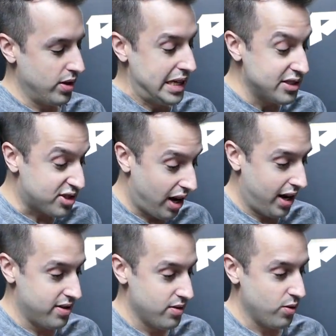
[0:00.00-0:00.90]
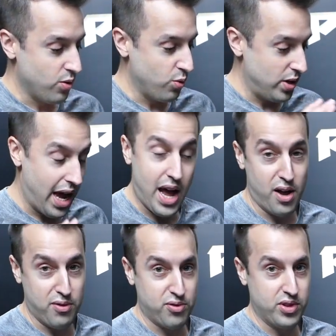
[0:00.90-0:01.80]
inside we
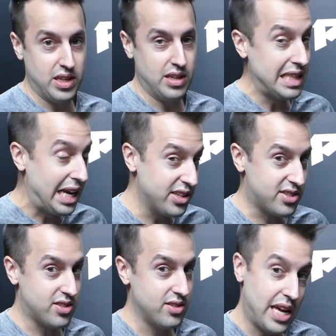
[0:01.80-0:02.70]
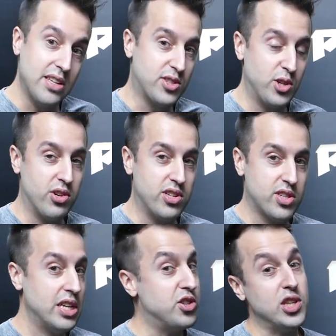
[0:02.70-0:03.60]
have the latest 10
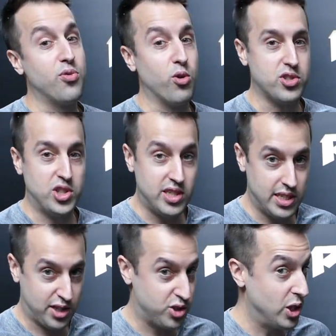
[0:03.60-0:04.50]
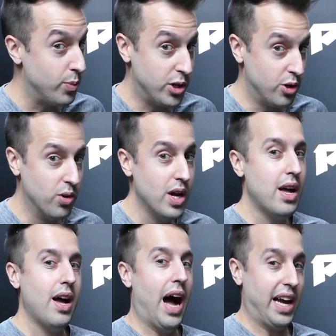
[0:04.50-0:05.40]
series GeForce GTX GPU.
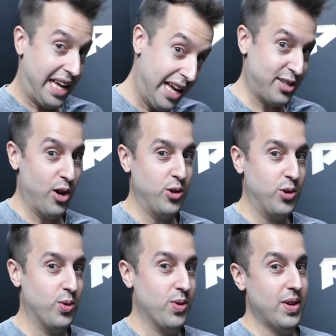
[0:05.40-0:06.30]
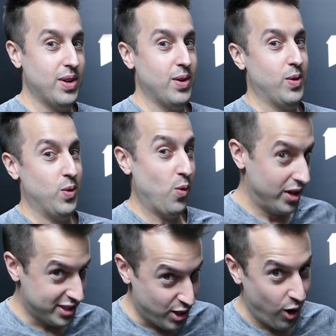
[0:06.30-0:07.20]
I can't tell you
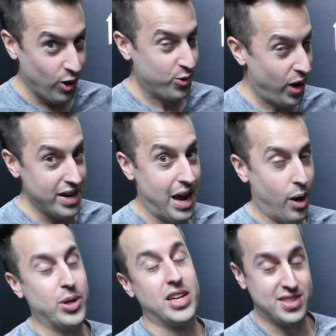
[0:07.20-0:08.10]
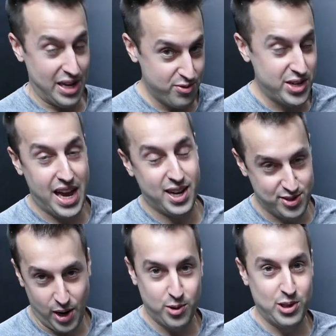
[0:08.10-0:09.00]
what it's called right now because Nvidia
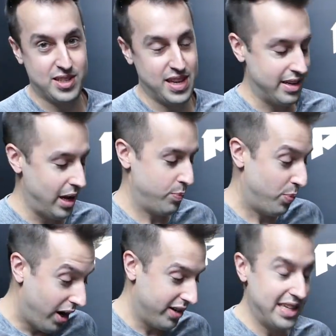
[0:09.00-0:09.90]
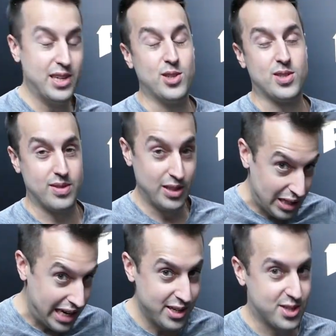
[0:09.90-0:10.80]
has not released that yet, but it is the
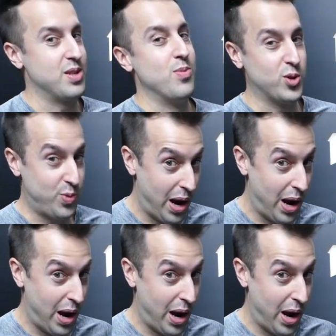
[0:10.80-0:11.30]
latest, the most